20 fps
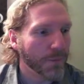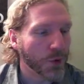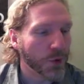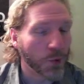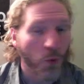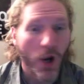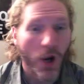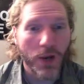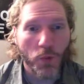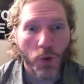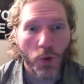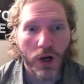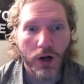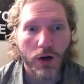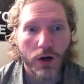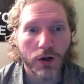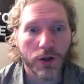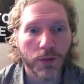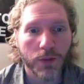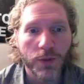write
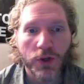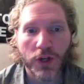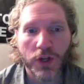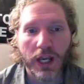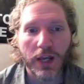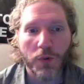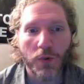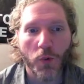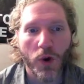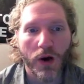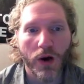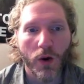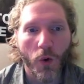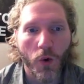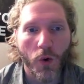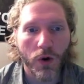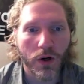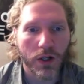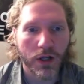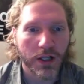well, communicate well
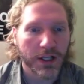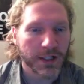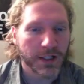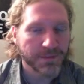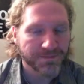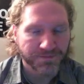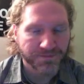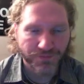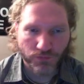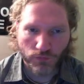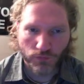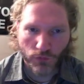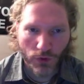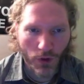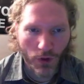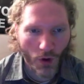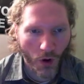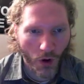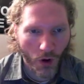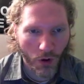orally,
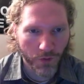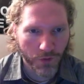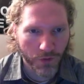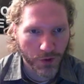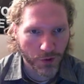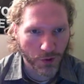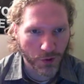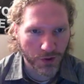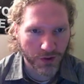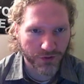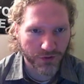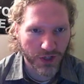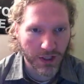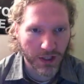all of those sorts of